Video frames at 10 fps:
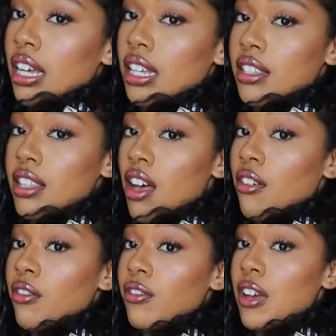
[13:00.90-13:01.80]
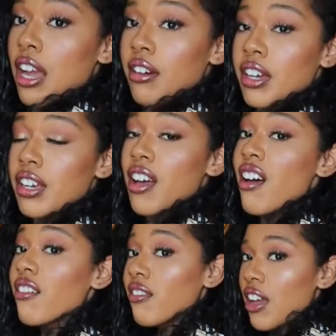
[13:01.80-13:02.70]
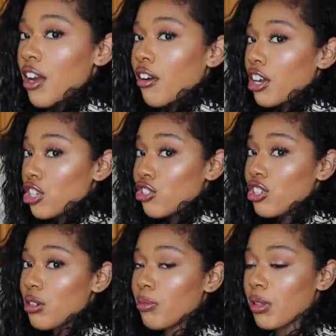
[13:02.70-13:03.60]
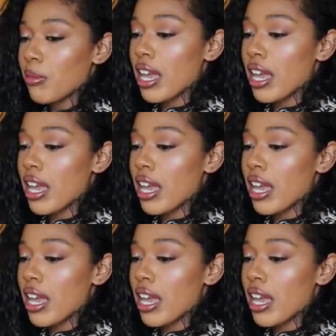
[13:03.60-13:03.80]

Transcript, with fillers: It's very, very cheaply